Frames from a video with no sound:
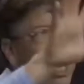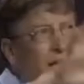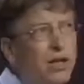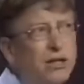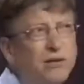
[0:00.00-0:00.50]
My
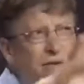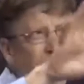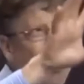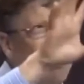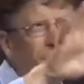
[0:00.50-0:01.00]
calendar gets
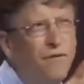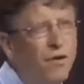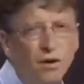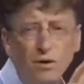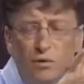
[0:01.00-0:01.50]
very
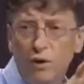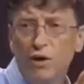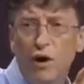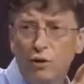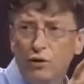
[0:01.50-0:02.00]
full
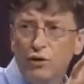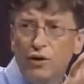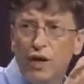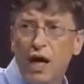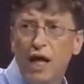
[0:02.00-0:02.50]
with
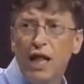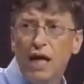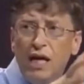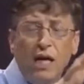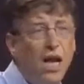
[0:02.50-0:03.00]
those, and
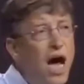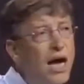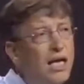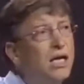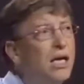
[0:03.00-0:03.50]
then at
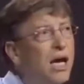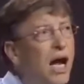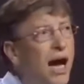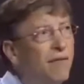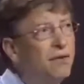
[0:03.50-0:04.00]
night,
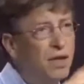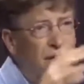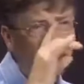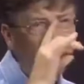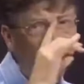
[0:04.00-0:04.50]
after the
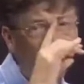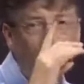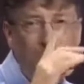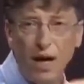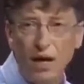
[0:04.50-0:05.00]
kids have
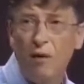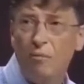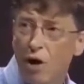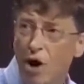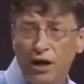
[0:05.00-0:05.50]
gone to bed,
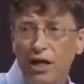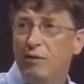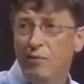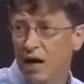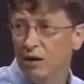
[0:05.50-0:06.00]
I'm on
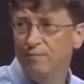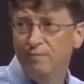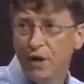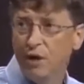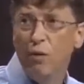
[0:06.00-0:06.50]
email
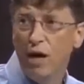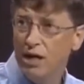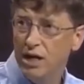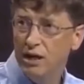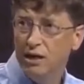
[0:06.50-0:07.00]
a
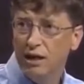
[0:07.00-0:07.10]
great deal.